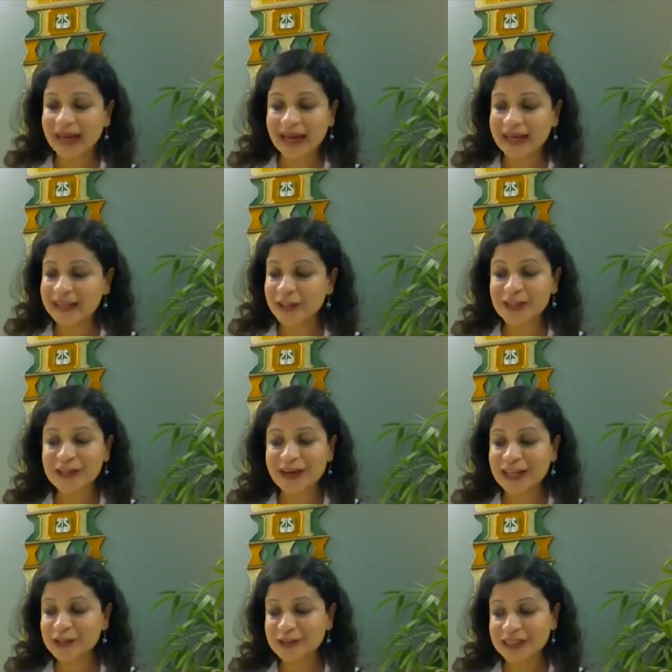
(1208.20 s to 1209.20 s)
And
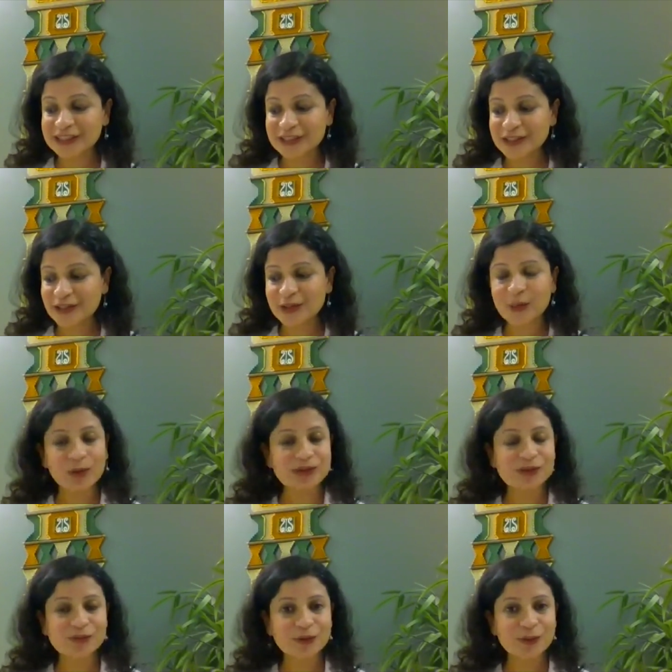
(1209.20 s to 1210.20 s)
congratulations on the
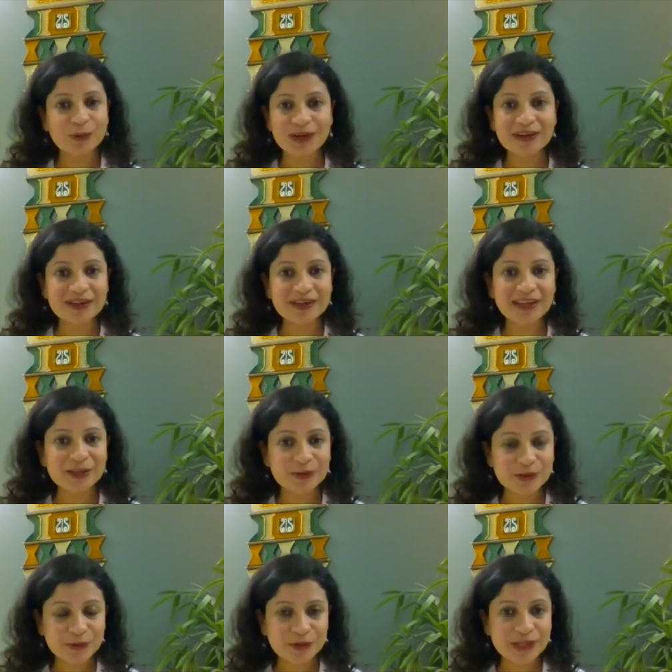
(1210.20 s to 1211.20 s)
wonderful work that you're
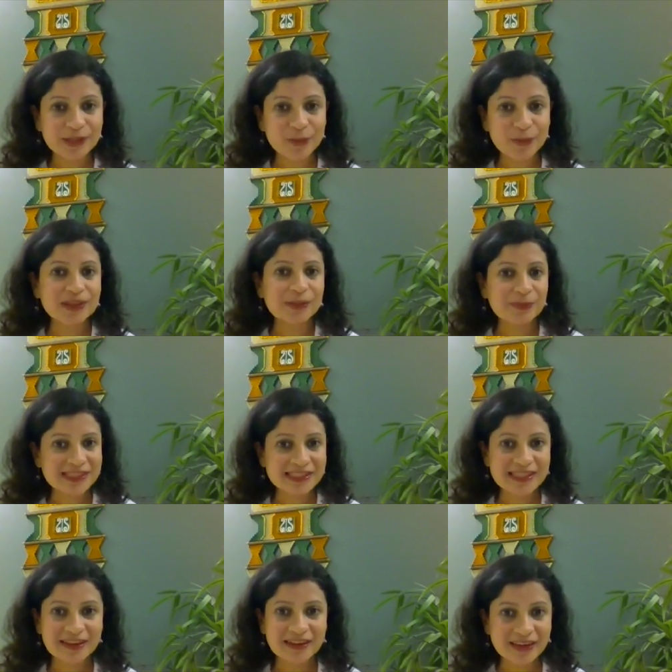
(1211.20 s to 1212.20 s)
doing, both at
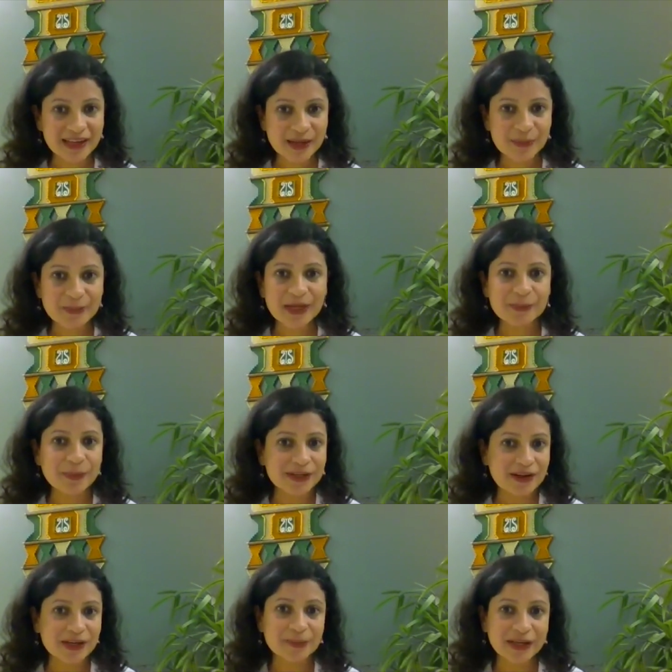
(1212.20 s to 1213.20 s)
PCRM and
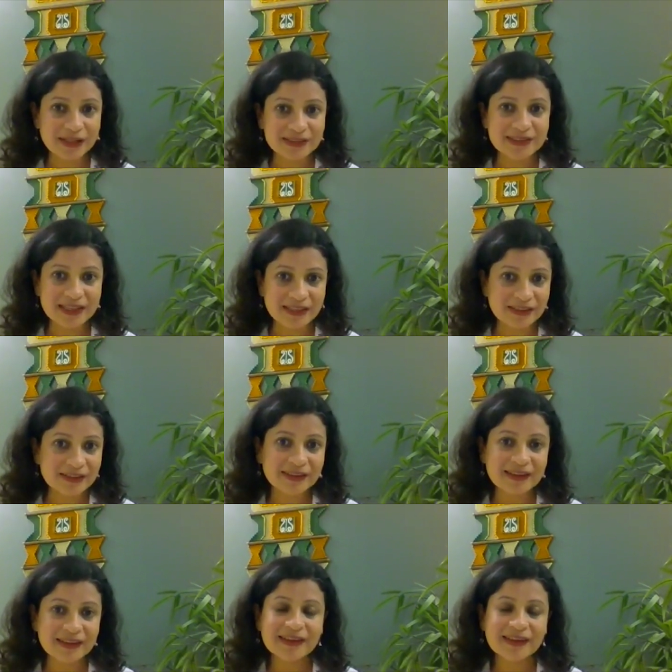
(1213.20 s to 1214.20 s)
Barnard Medical Center.
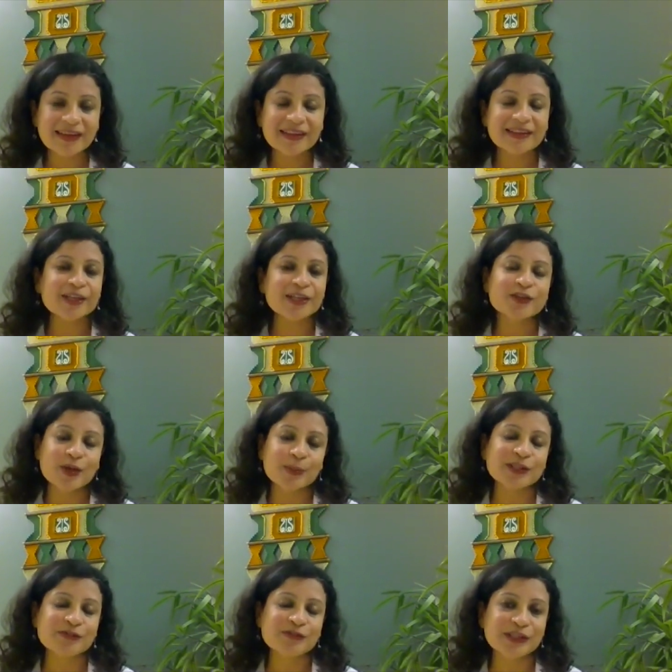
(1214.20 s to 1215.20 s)
Thank you so
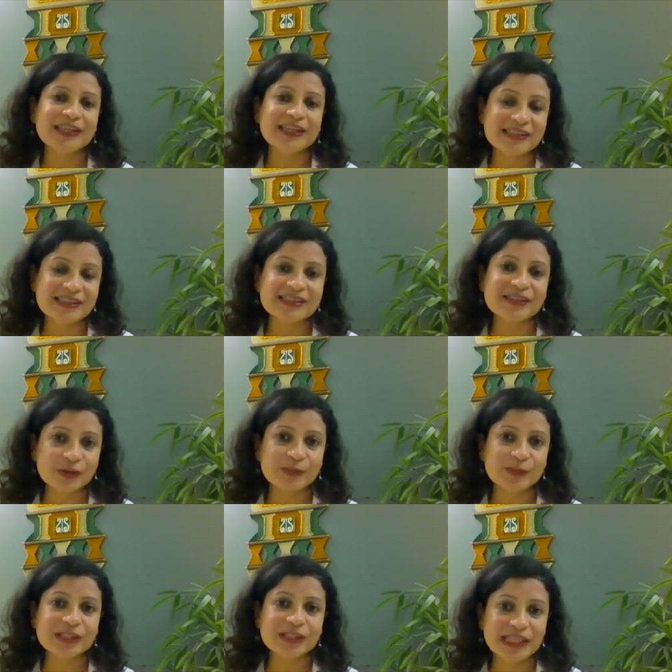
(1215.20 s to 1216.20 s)
much for getting this
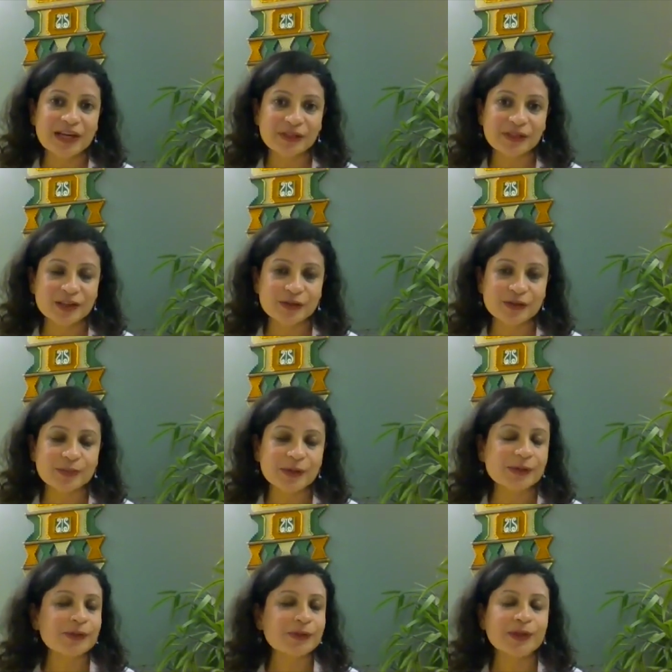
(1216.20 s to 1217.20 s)
information out there to help
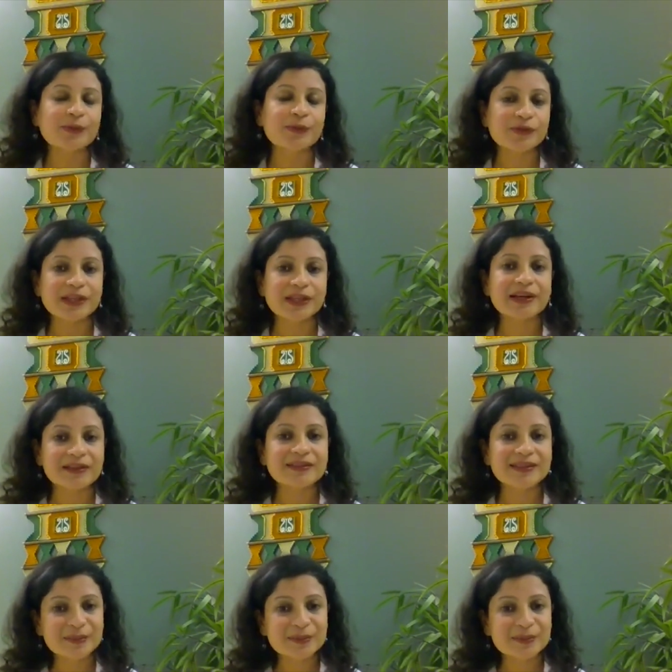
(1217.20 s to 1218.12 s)
people improve their health.